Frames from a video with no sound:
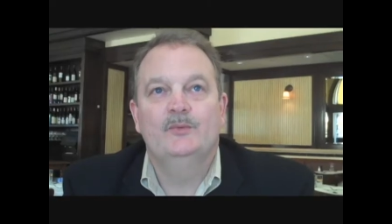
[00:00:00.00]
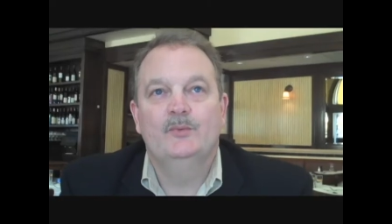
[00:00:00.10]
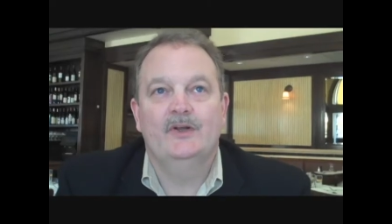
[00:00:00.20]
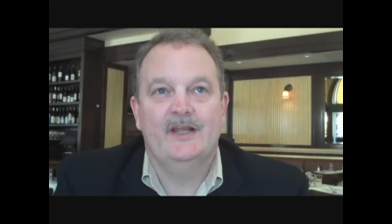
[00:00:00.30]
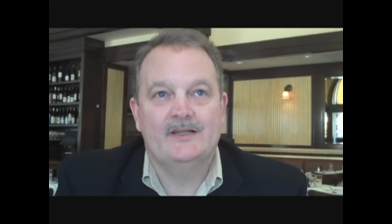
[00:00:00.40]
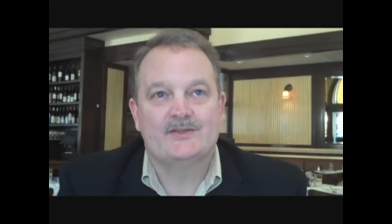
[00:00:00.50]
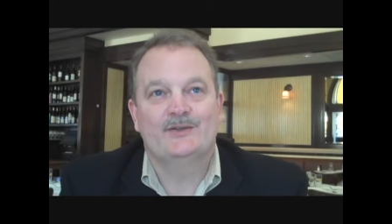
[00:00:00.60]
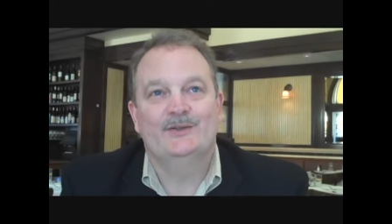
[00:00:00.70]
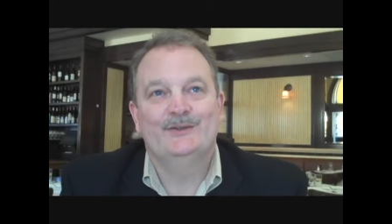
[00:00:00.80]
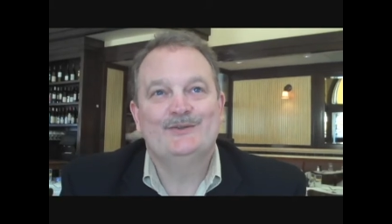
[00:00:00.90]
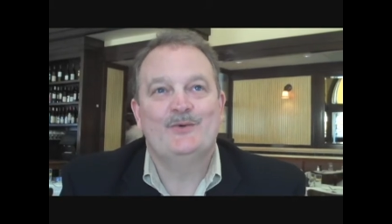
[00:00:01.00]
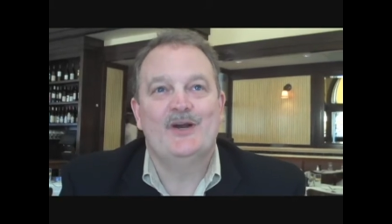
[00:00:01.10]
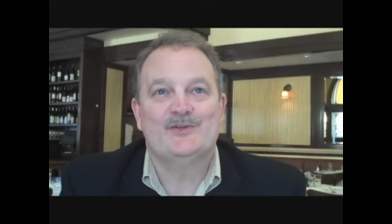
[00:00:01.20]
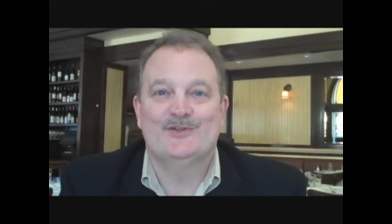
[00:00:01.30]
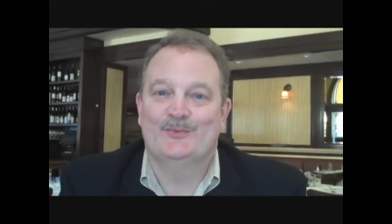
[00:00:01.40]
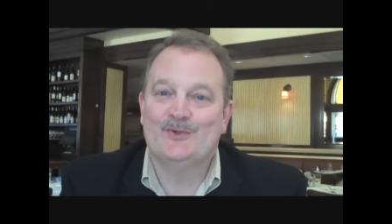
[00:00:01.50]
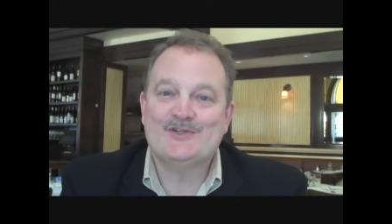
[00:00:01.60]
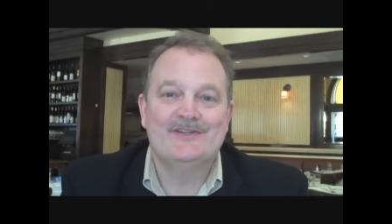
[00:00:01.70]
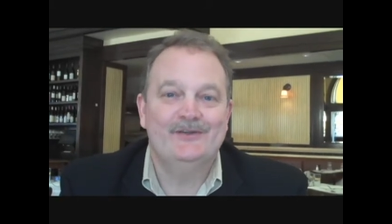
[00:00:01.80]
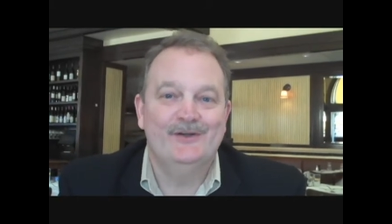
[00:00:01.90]
Well, that's a good question. We're
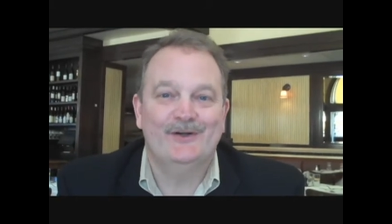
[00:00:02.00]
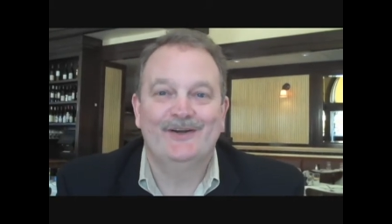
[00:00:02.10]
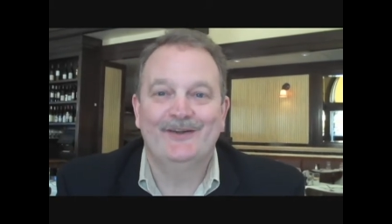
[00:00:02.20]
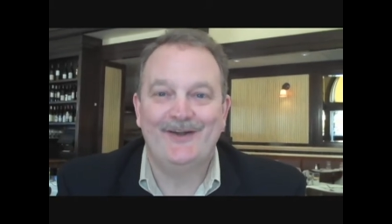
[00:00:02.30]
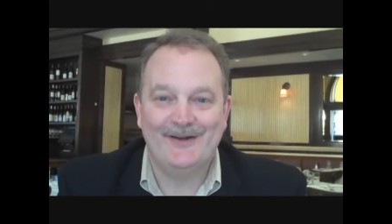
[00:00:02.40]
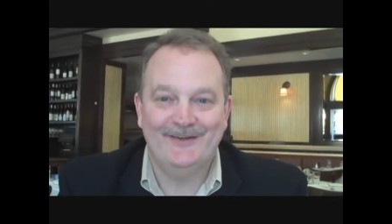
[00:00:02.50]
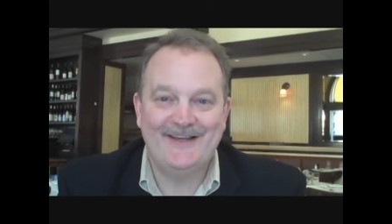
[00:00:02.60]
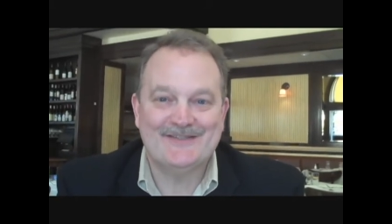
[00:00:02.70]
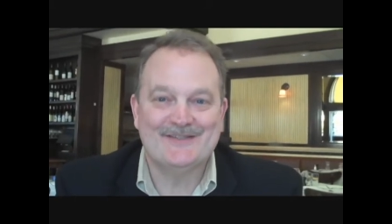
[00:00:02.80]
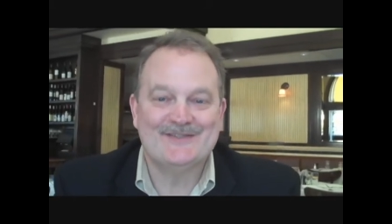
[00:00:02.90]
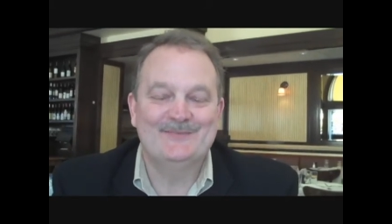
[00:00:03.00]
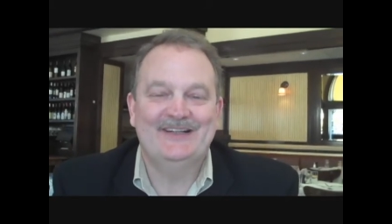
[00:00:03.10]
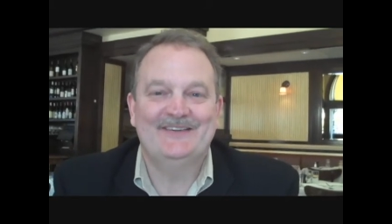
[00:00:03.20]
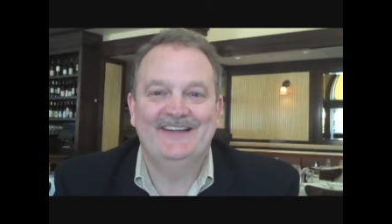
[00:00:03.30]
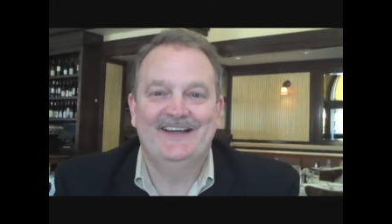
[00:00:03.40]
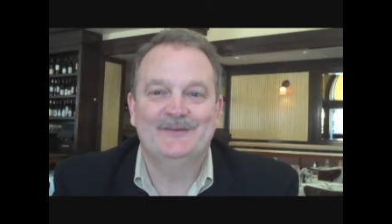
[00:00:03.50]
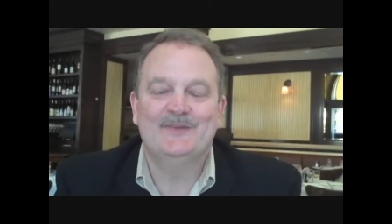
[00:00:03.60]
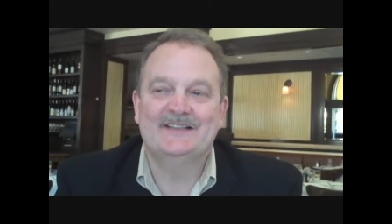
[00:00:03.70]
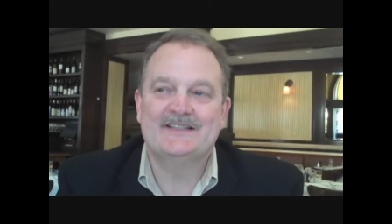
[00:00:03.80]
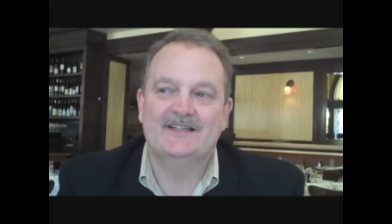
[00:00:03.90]
still learning a lot of lessons about that,
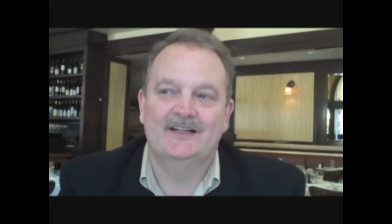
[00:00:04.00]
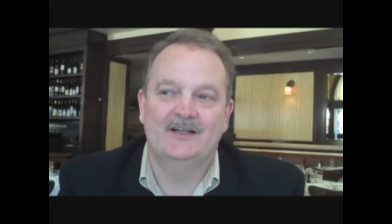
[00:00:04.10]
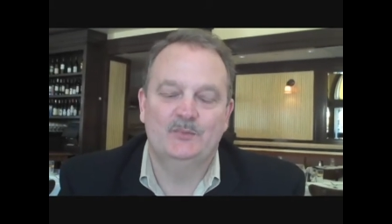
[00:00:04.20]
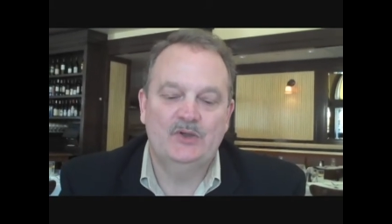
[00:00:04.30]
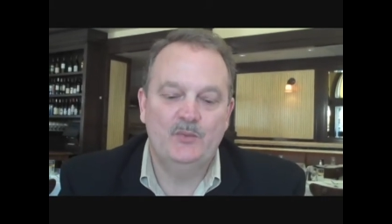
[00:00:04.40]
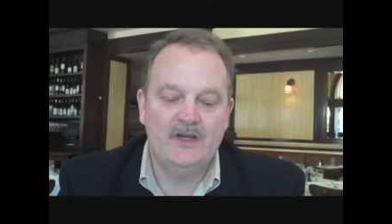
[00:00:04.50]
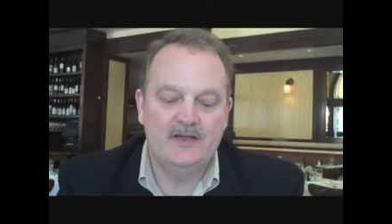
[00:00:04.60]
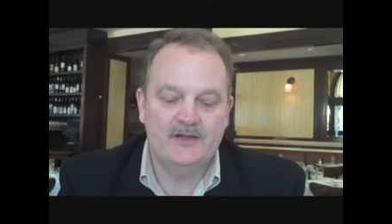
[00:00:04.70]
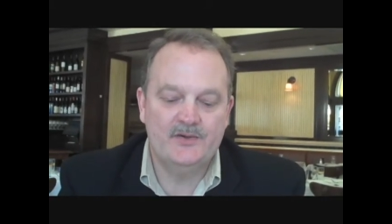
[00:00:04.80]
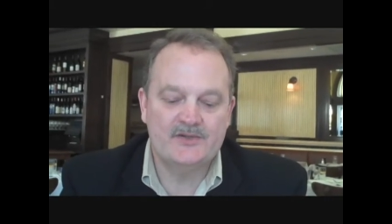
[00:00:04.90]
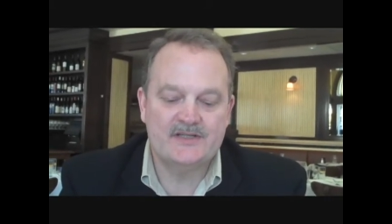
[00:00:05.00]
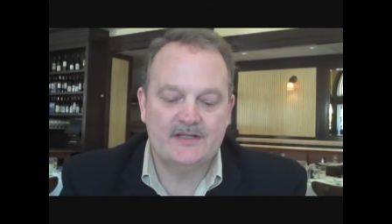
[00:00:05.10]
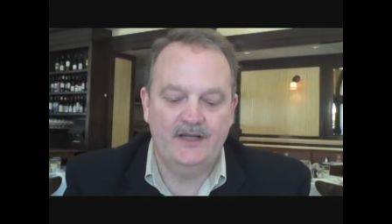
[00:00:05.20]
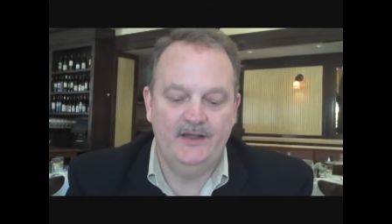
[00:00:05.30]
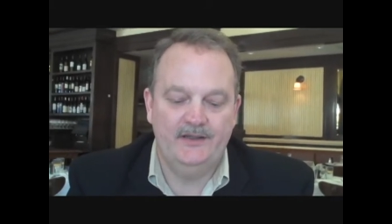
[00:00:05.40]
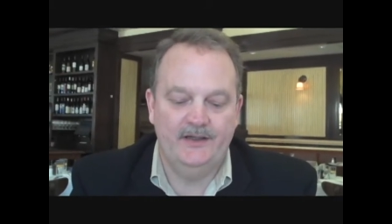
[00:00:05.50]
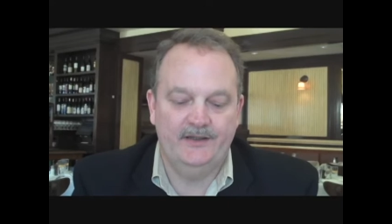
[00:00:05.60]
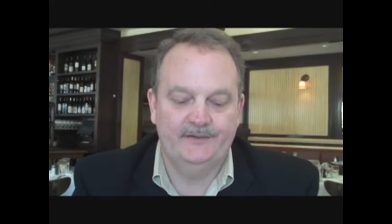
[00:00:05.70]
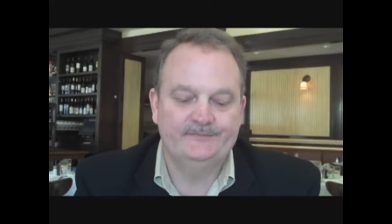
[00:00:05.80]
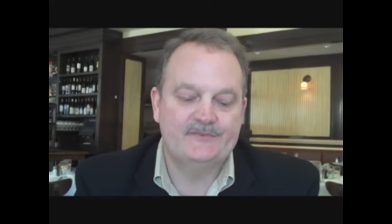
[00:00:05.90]
but we used
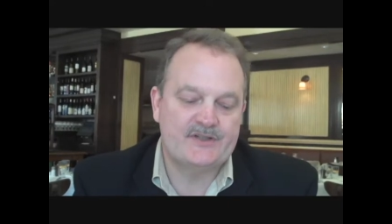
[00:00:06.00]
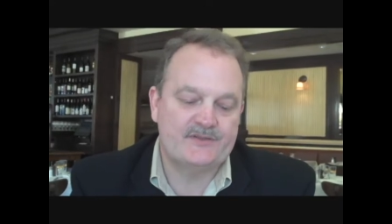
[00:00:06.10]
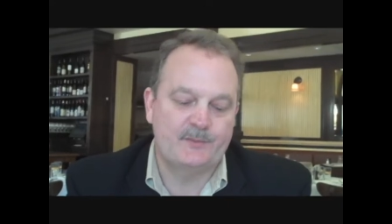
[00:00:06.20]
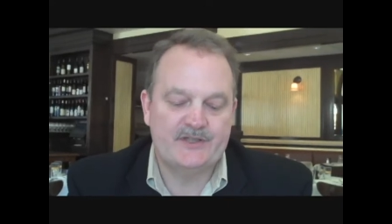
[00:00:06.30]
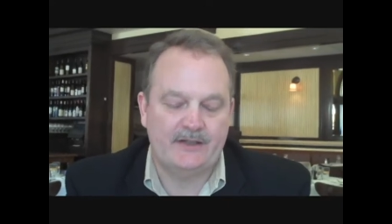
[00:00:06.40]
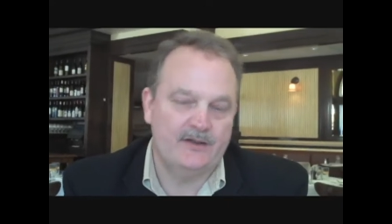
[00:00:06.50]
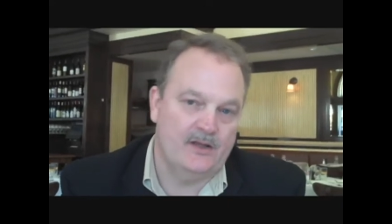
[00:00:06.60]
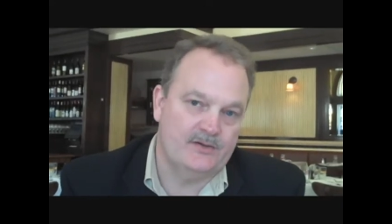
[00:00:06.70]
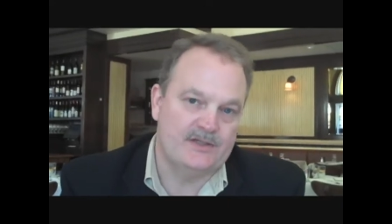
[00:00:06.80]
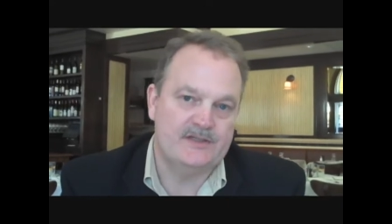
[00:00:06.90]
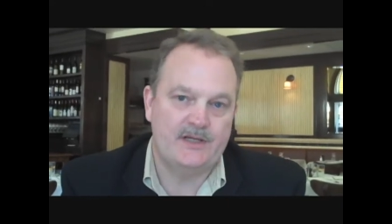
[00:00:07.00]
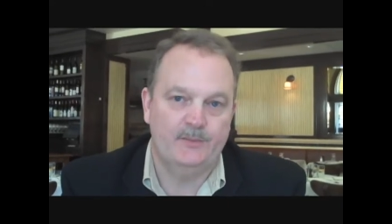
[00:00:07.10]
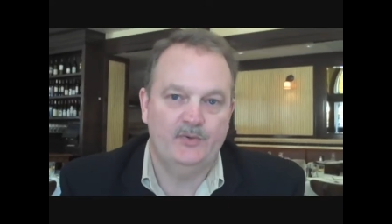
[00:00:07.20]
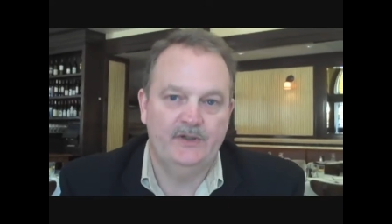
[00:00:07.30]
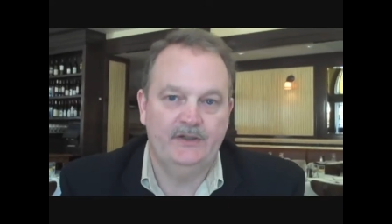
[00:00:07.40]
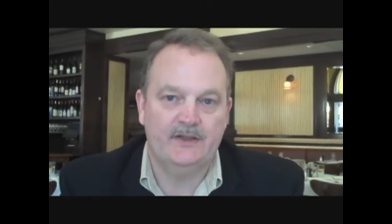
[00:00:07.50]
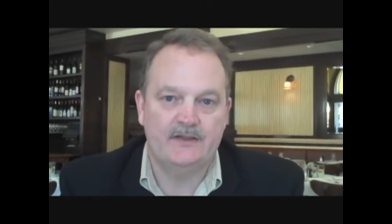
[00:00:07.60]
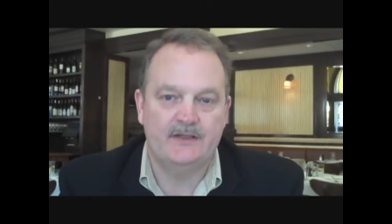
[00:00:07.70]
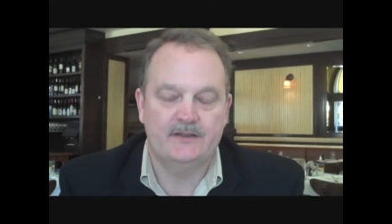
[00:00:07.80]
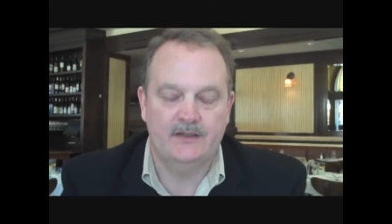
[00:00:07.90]
just from a technology standpoint, not
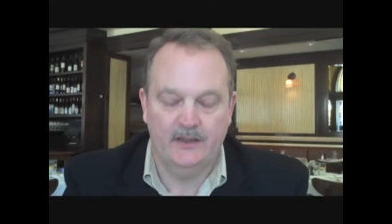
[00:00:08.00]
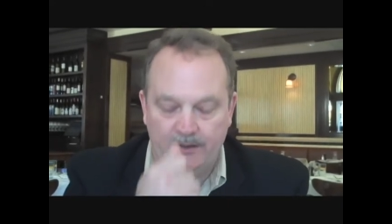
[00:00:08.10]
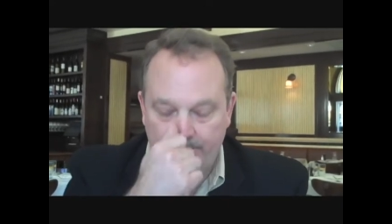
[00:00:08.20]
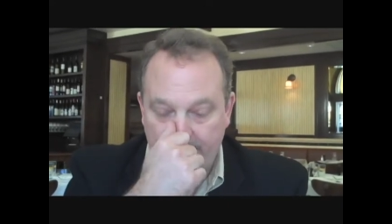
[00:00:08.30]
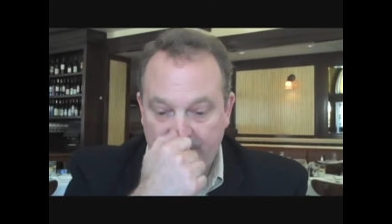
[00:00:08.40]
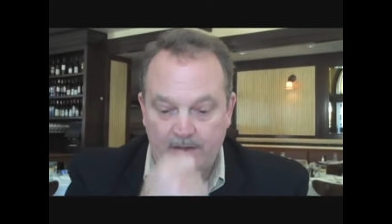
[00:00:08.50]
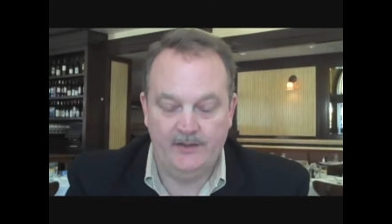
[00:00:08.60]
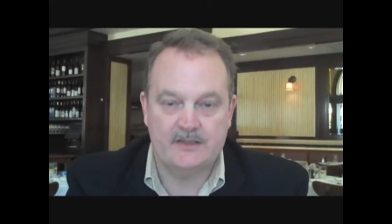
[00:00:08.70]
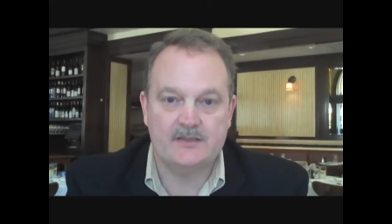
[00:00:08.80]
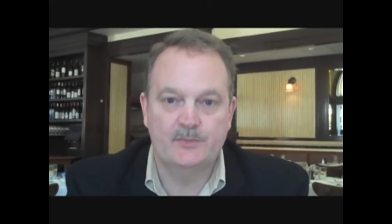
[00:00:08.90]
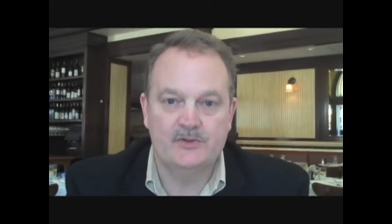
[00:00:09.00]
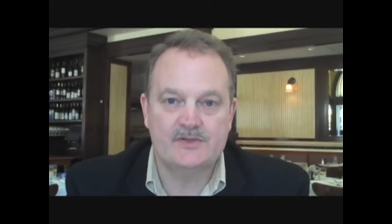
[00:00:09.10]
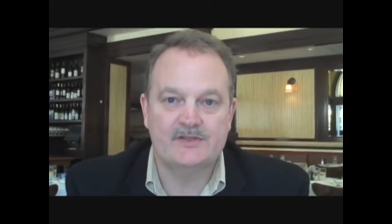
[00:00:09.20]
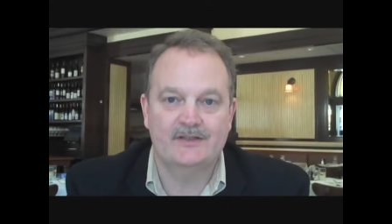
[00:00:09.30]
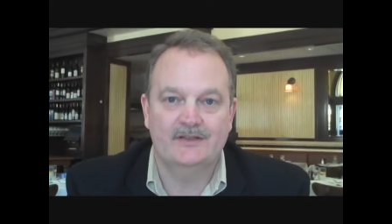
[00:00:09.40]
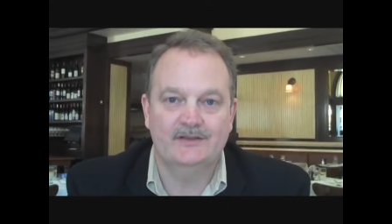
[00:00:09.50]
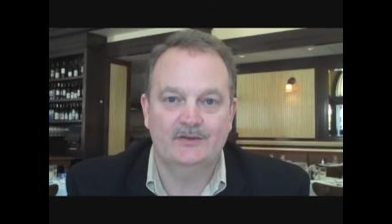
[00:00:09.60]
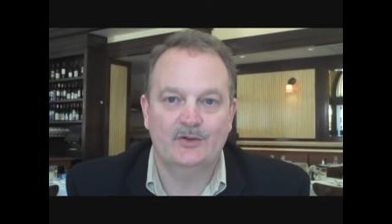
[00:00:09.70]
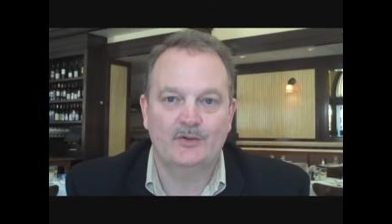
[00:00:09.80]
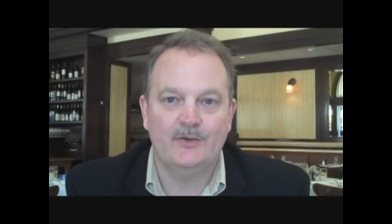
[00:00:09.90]
that that's the most
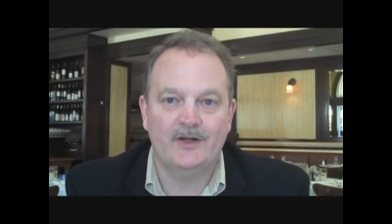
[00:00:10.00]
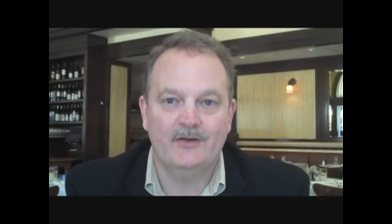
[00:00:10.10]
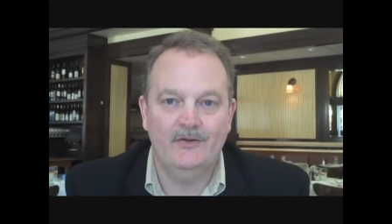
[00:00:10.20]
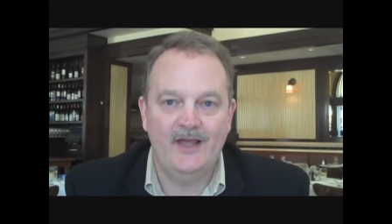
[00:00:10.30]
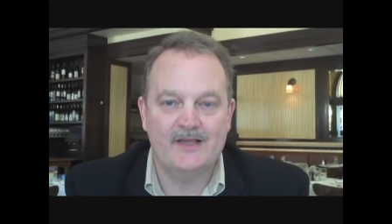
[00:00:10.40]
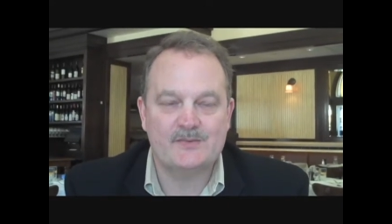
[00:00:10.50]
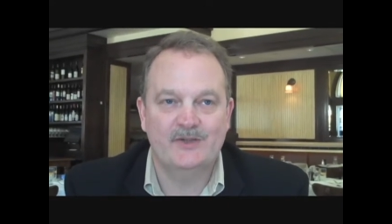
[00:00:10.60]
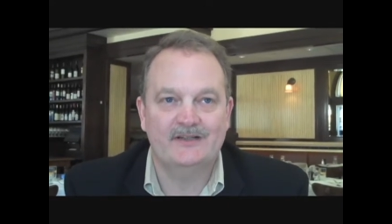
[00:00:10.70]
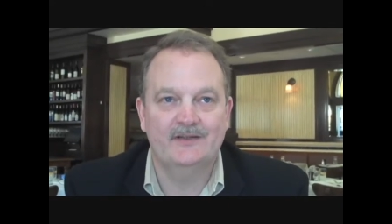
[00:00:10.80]
critical aspect